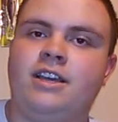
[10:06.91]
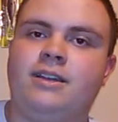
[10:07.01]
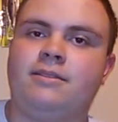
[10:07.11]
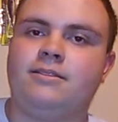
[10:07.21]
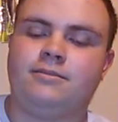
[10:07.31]

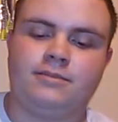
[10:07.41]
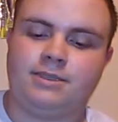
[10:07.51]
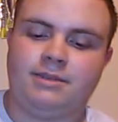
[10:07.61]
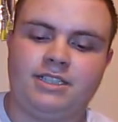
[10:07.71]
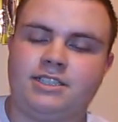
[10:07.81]
it
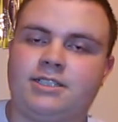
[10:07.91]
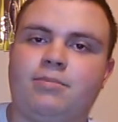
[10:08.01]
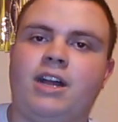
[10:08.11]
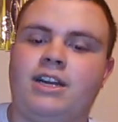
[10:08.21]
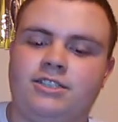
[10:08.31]
makes a
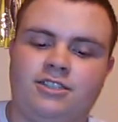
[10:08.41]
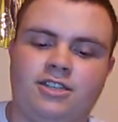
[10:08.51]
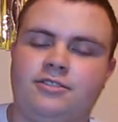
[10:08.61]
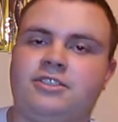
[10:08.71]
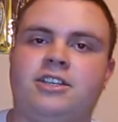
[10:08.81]
splash
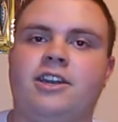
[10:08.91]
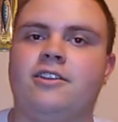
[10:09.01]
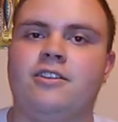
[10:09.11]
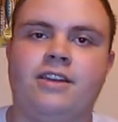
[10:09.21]
that'll scare